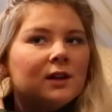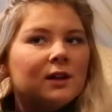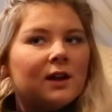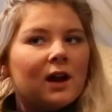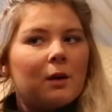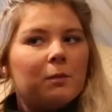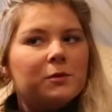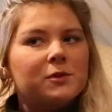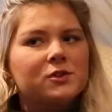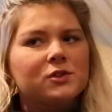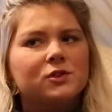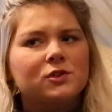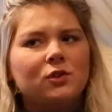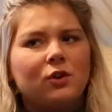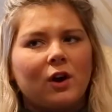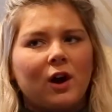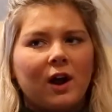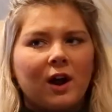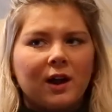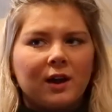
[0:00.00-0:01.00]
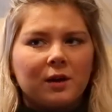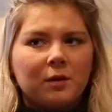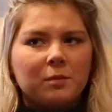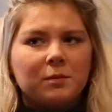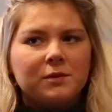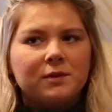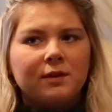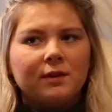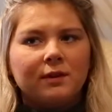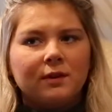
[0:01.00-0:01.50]
got
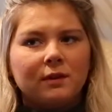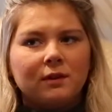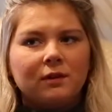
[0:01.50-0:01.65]
prescribed